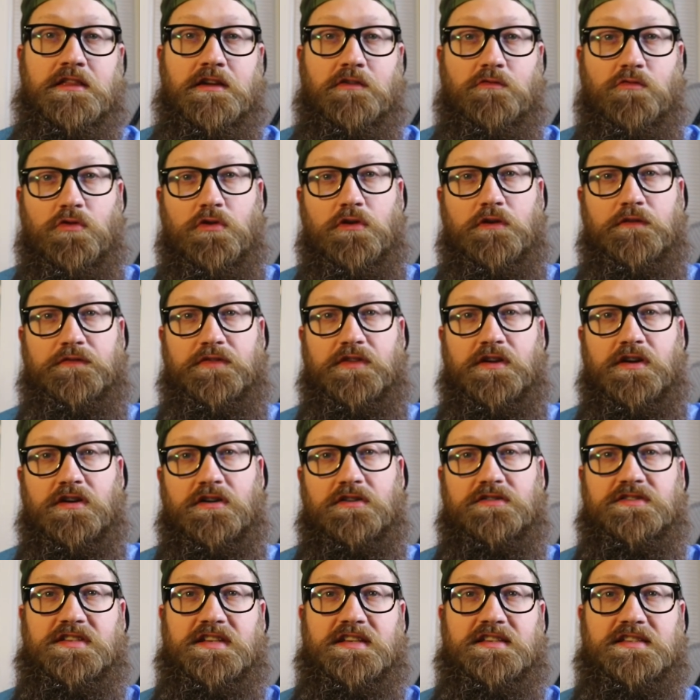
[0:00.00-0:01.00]
The rule of
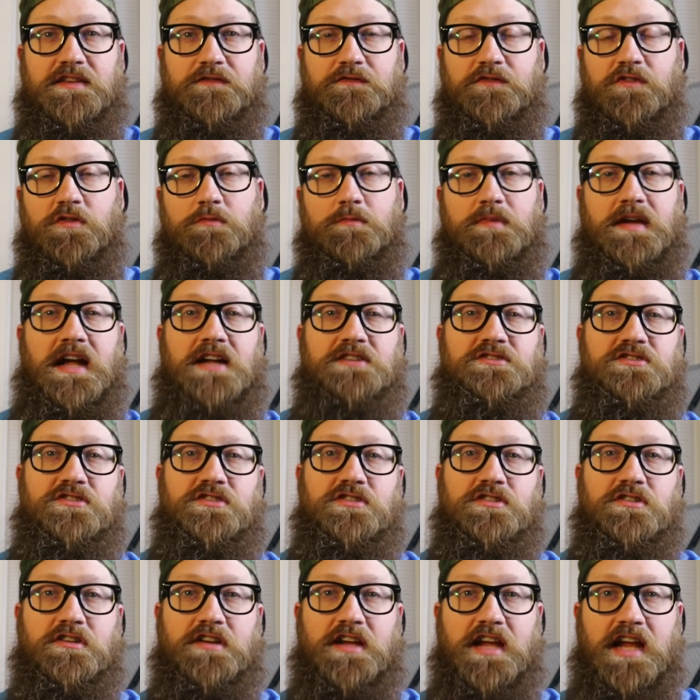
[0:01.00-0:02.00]
thirds is if you imagine
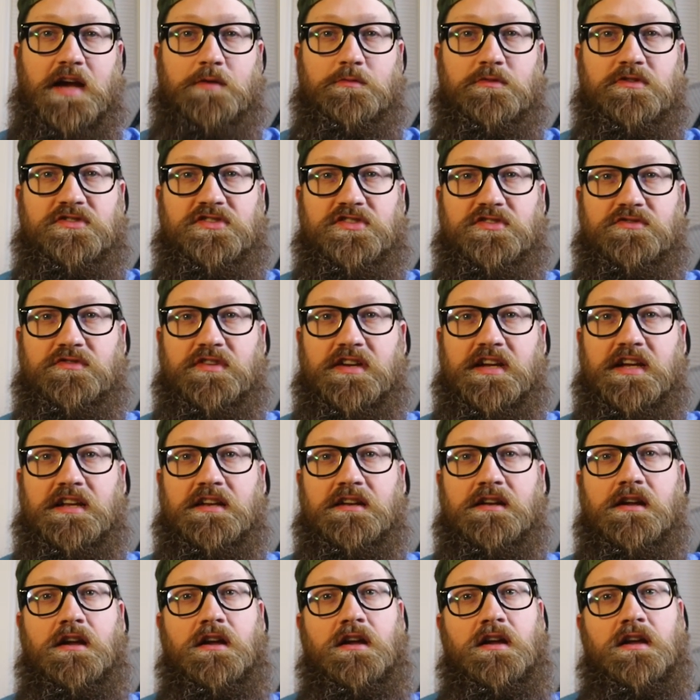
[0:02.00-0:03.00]
your camera
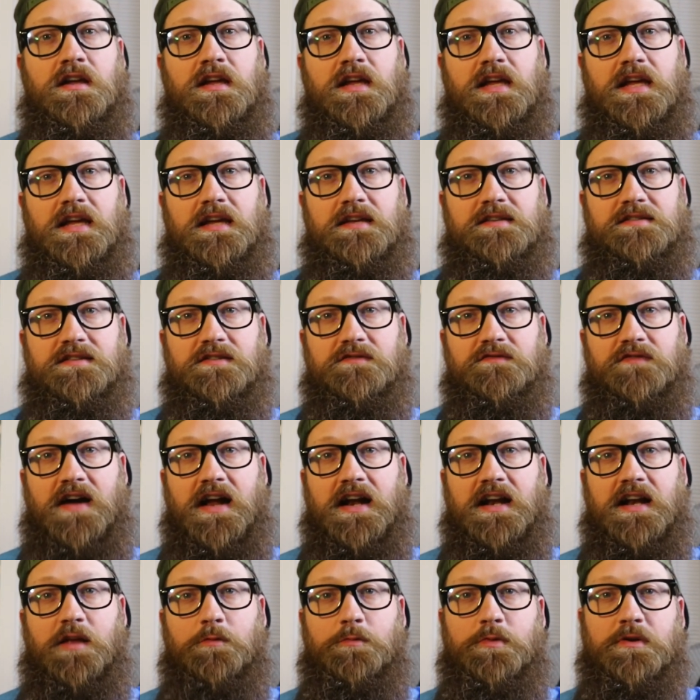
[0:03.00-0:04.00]
screen is
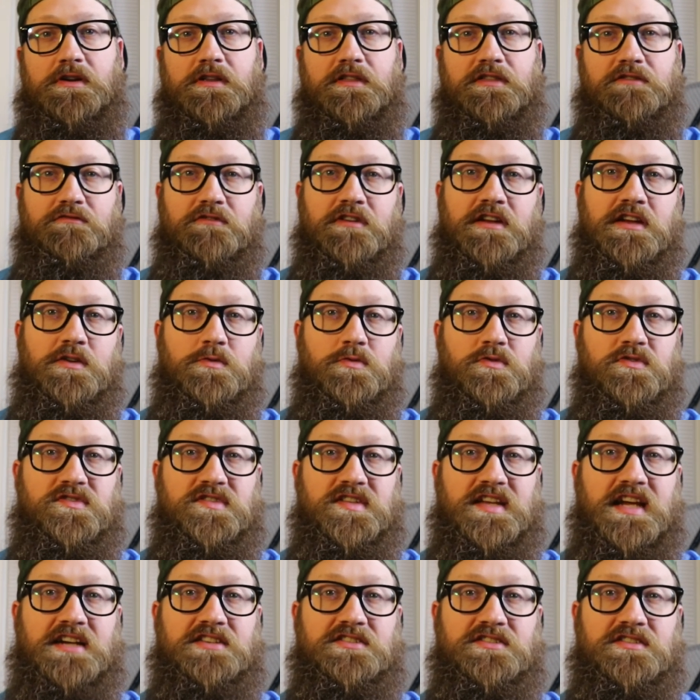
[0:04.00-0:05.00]
divided up into three equal
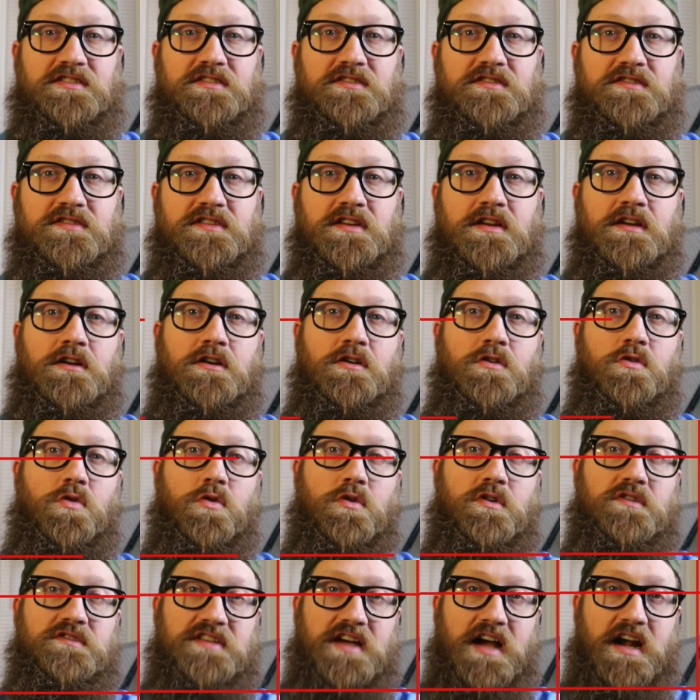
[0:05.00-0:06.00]
sections
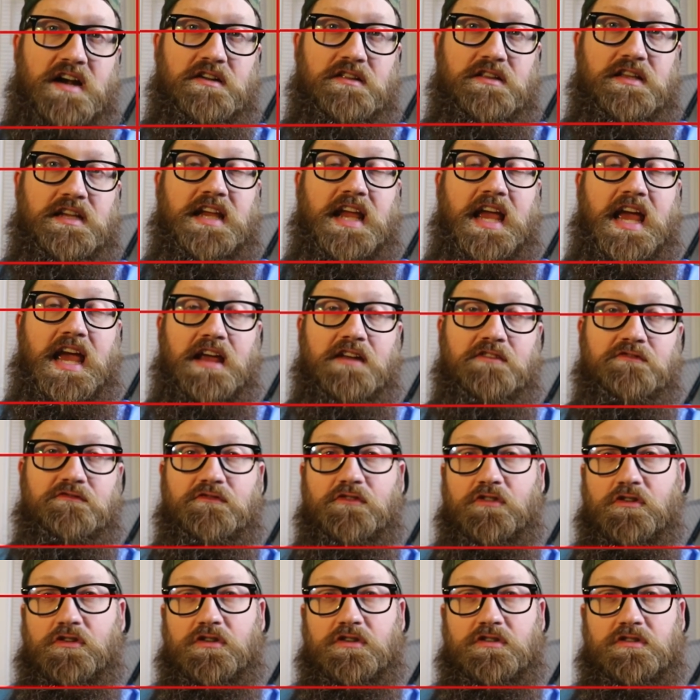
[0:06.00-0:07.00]
horizontally and
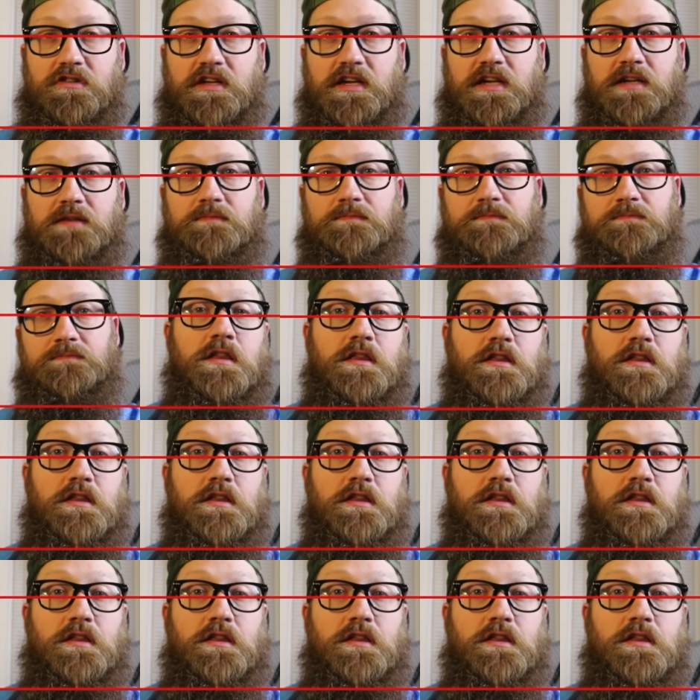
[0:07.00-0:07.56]
vertically.